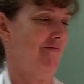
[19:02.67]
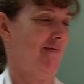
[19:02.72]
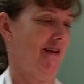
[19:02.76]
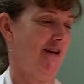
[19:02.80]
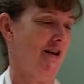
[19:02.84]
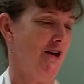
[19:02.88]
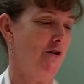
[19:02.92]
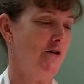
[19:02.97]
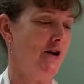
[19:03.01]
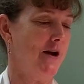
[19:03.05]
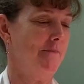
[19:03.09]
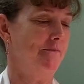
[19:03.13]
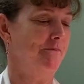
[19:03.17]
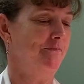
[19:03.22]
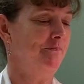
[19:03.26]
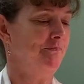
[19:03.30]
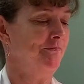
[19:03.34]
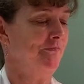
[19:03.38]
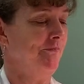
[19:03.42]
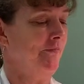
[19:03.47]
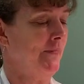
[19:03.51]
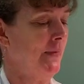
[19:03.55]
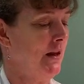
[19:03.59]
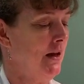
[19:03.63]
Okay,
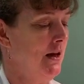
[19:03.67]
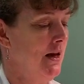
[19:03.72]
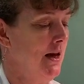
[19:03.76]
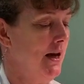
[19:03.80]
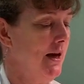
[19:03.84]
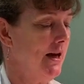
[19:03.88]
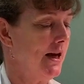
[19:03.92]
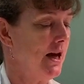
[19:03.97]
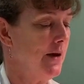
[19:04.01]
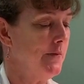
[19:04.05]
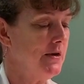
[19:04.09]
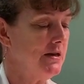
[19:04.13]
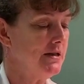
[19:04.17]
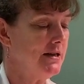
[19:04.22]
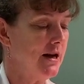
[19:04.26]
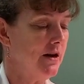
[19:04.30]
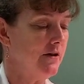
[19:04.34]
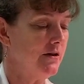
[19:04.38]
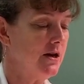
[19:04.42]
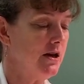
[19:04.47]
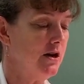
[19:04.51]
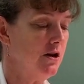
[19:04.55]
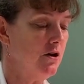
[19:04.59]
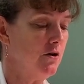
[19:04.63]
coming
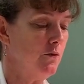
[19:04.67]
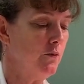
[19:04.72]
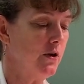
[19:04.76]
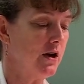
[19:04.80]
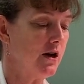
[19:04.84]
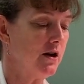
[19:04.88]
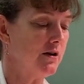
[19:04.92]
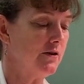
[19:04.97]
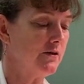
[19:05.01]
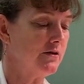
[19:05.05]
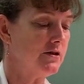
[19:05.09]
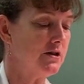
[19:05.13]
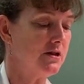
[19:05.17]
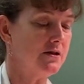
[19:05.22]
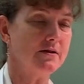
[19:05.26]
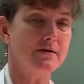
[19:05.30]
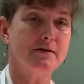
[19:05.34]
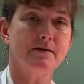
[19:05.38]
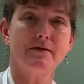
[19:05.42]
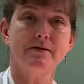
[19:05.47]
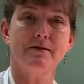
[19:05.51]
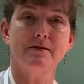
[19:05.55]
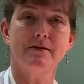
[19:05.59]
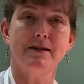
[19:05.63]
down here, we're going to
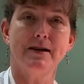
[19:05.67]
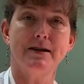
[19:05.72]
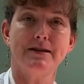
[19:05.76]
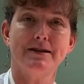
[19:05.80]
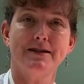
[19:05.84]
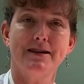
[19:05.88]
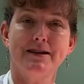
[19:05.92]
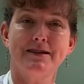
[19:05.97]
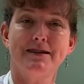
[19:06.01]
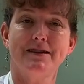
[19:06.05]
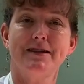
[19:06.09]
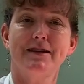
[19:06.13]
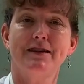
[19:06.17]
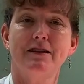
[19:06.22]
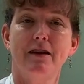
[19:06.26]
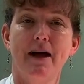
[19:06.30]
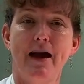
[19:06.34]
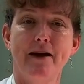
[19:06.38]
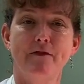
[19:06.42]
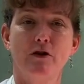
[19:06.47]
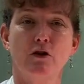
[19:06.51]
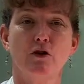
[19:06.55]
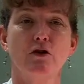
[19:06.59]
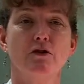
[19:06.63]
assess the
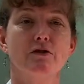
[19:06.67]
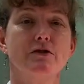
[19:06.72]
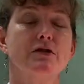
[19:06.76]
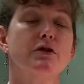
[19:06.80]
clavicles.